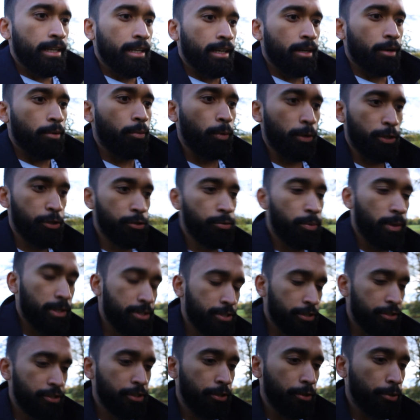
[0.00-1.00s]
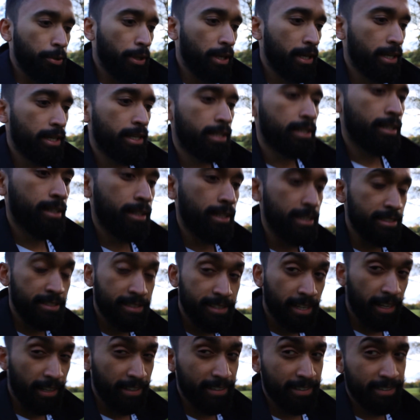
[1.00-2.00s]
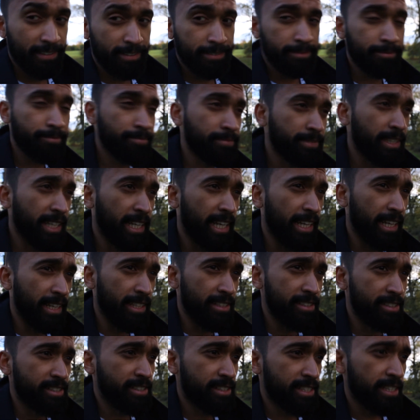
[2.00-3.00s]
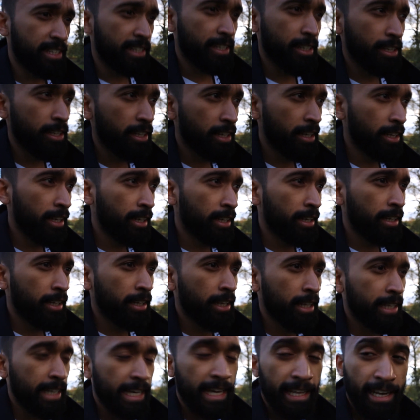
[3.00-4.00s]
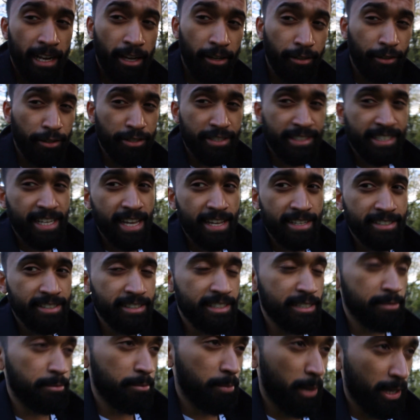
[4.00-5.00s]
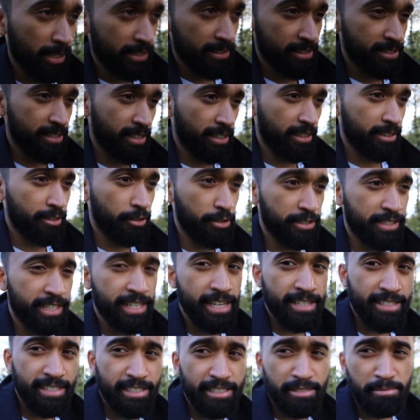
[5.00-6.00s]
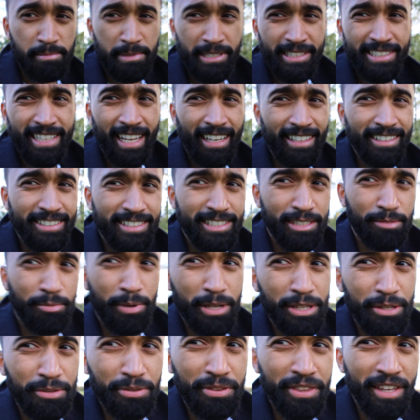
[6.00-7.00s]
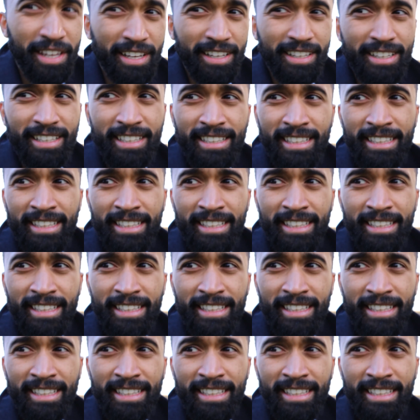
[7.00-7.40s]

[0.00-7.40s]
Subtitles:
What you want to do instead is get out your scarcity mindset, your scarcity mentality, where you think